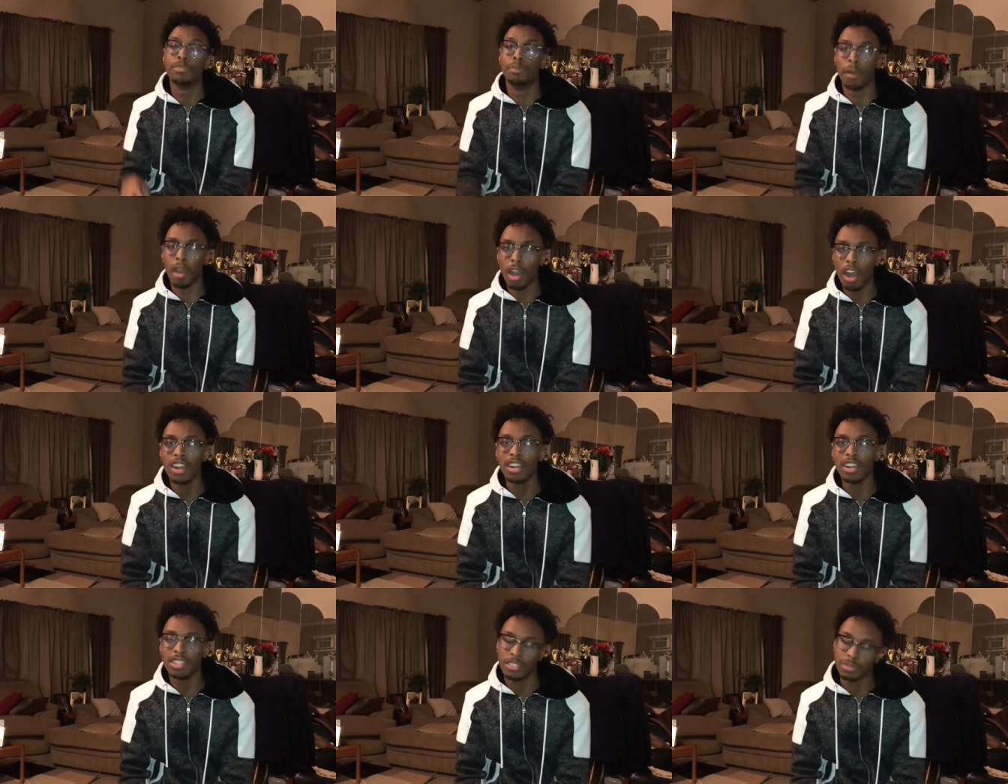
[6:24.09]

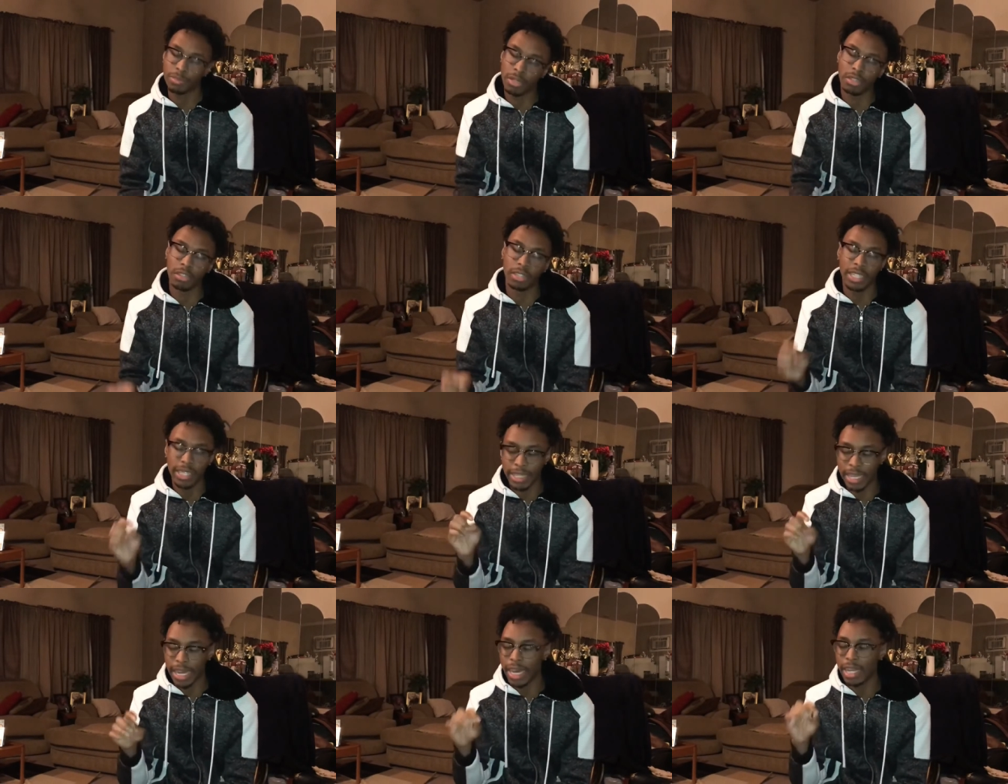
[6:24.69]
bars, bro.
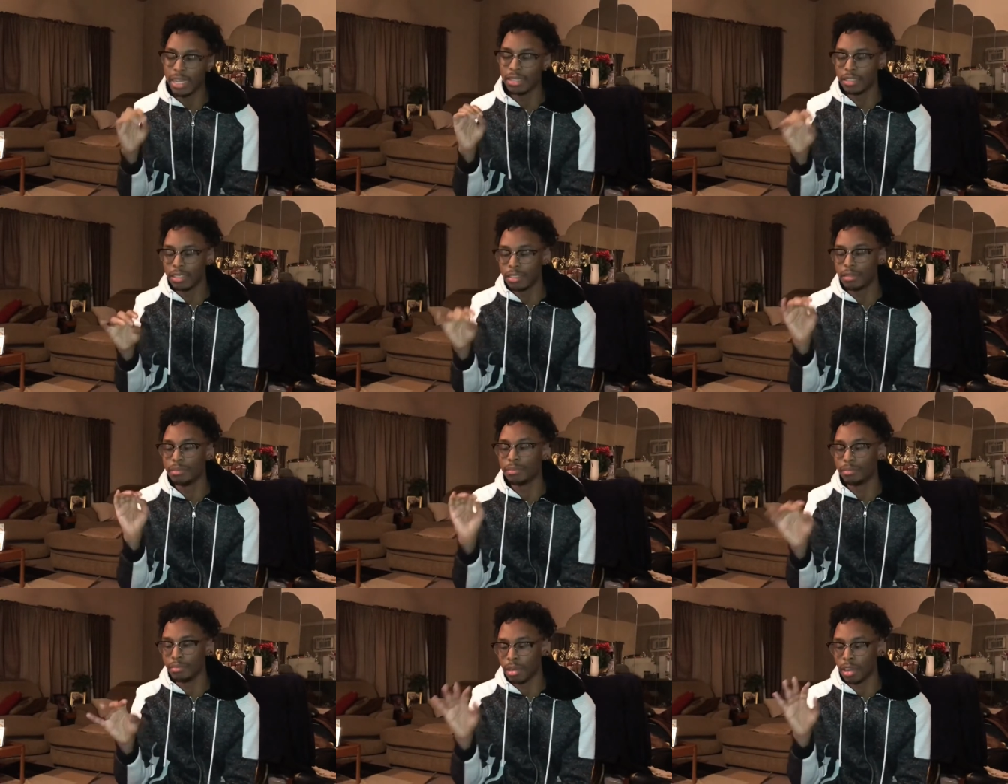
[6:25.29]
He got a
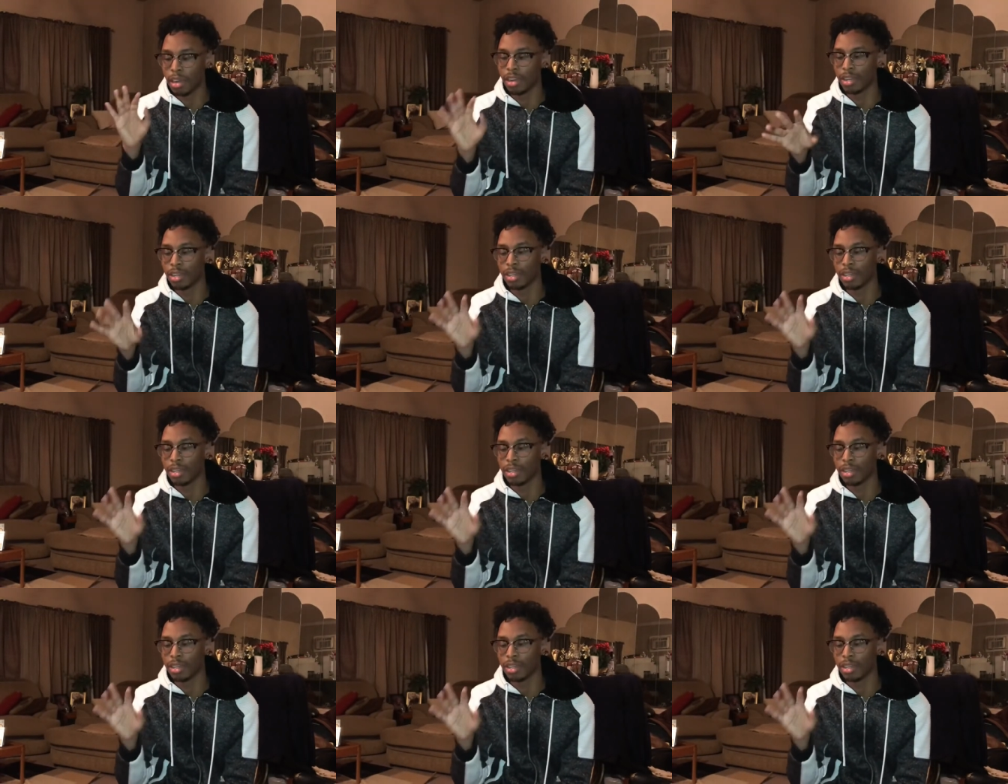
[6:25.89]
little, bro.